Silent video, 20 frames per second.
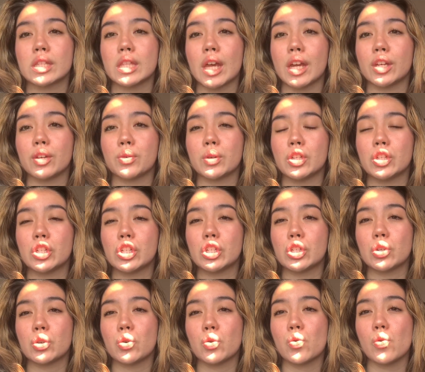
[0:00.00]
that you can
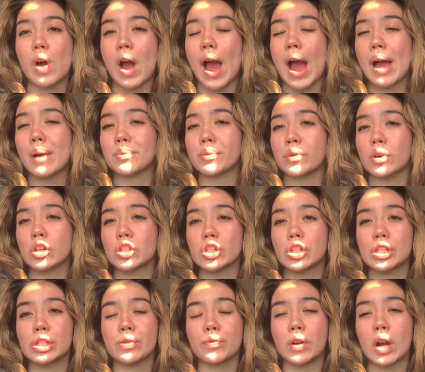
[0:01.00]
do: ab
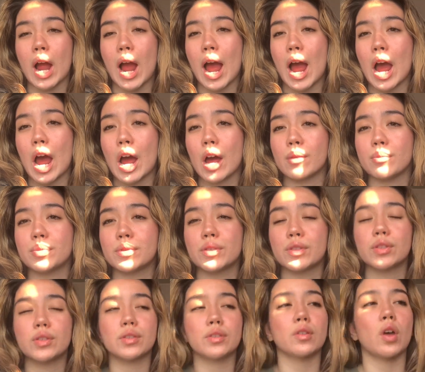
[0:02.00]
crunches for abs,
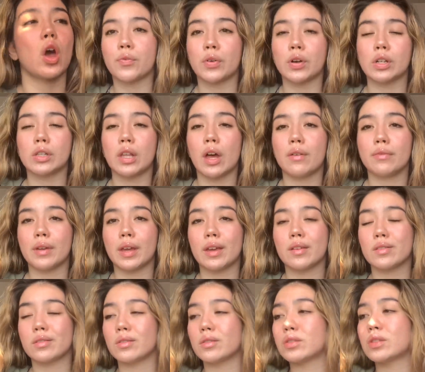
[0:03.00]
for love
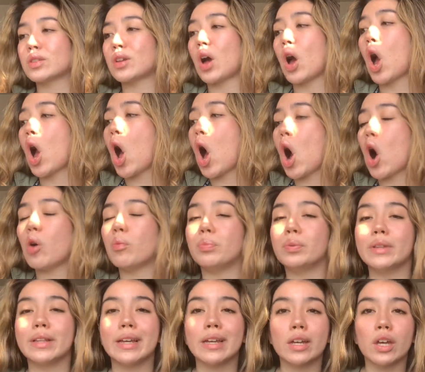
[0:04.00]
handles,
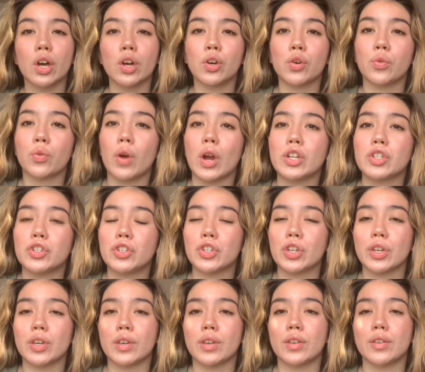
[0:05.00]
oblique
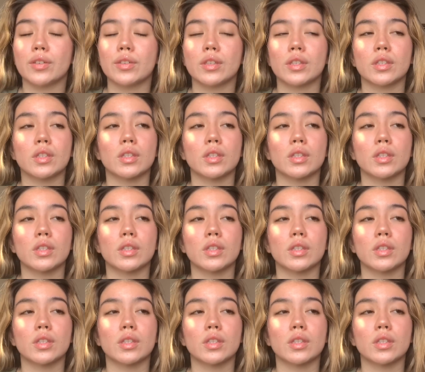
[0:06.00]
crunches,